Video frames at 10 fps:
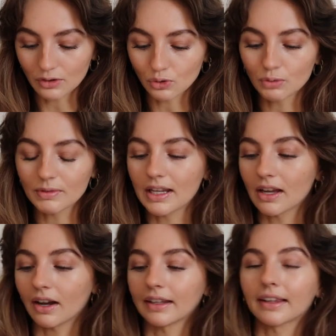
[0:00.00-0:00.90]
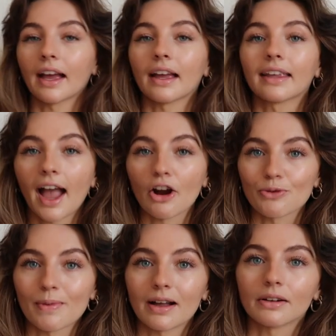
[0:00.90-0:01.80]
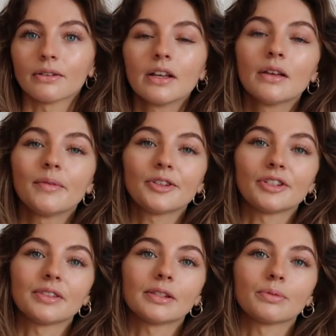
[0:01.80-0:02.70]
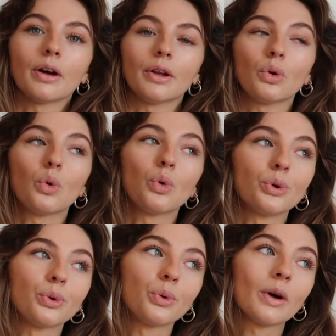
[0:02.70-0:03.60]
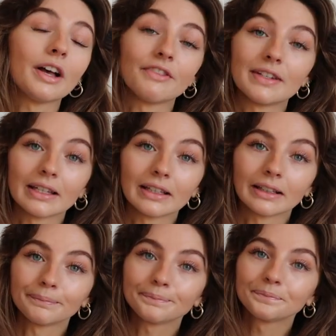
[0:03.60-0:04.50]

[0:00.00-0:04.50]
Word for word: Normally I get caramel, which is this one, or a vanilla,